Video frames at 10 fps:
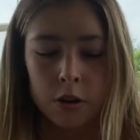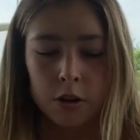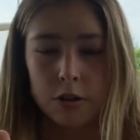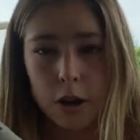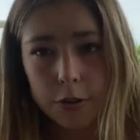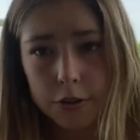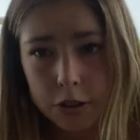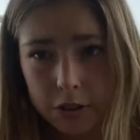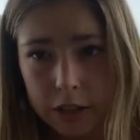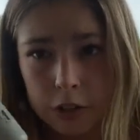So there's
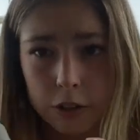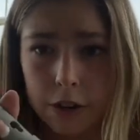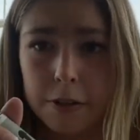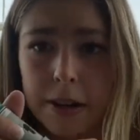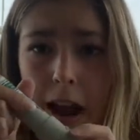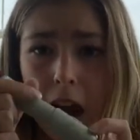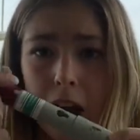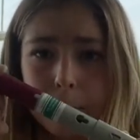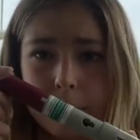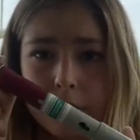just like two different
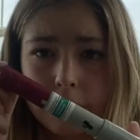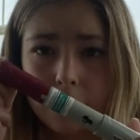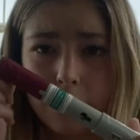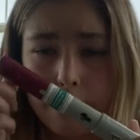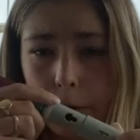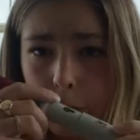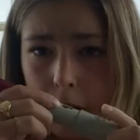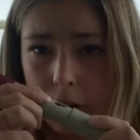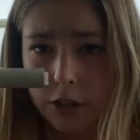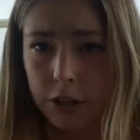caps. They're labeled
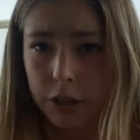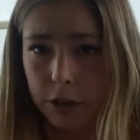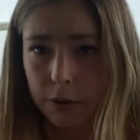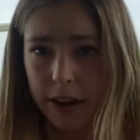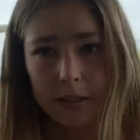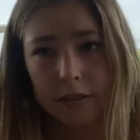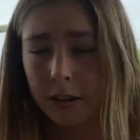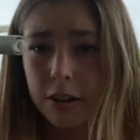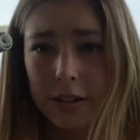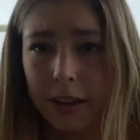one and two. It's
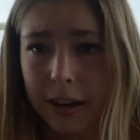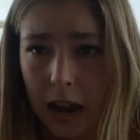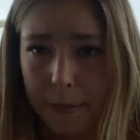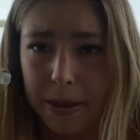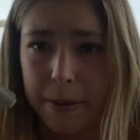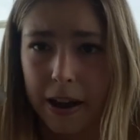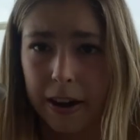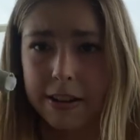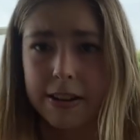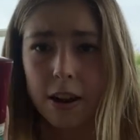literally just like an EpiPen.
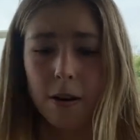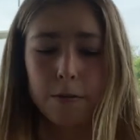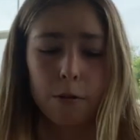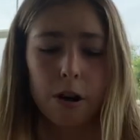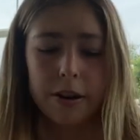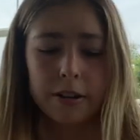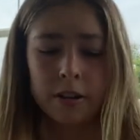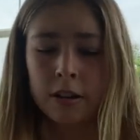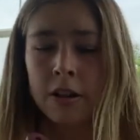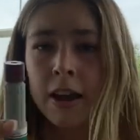I take off one,
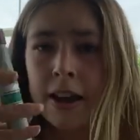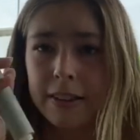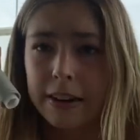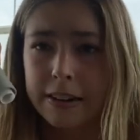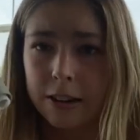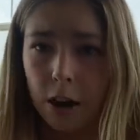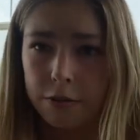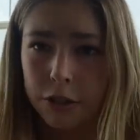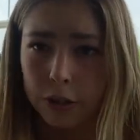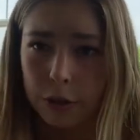then I take
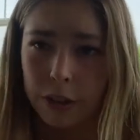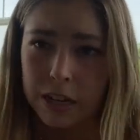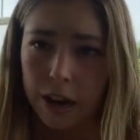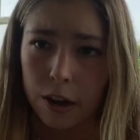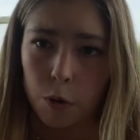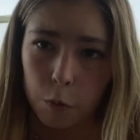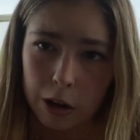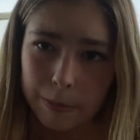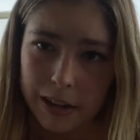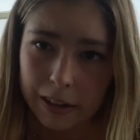off two. The needle
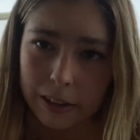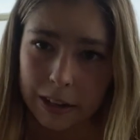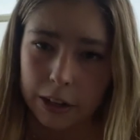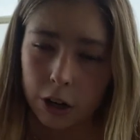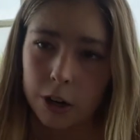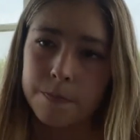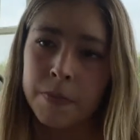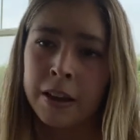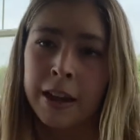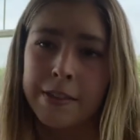would be in here
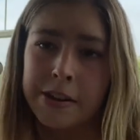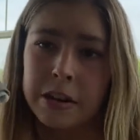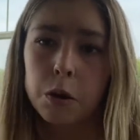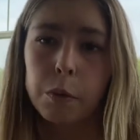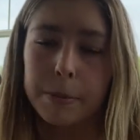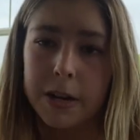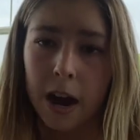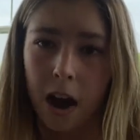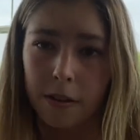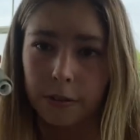and the needle would be
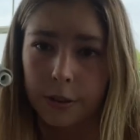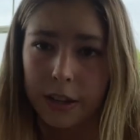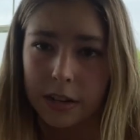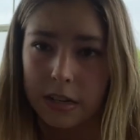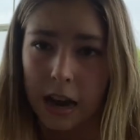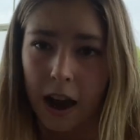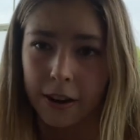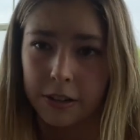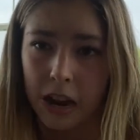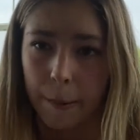covered the
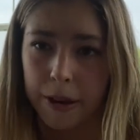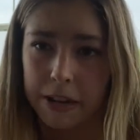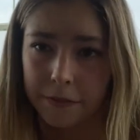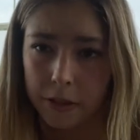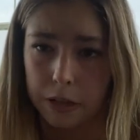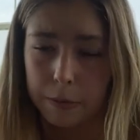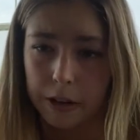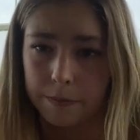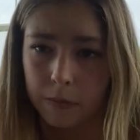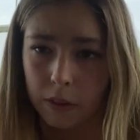entire time I give it to
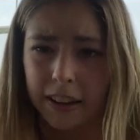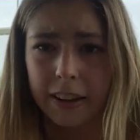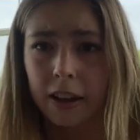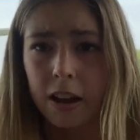me. Like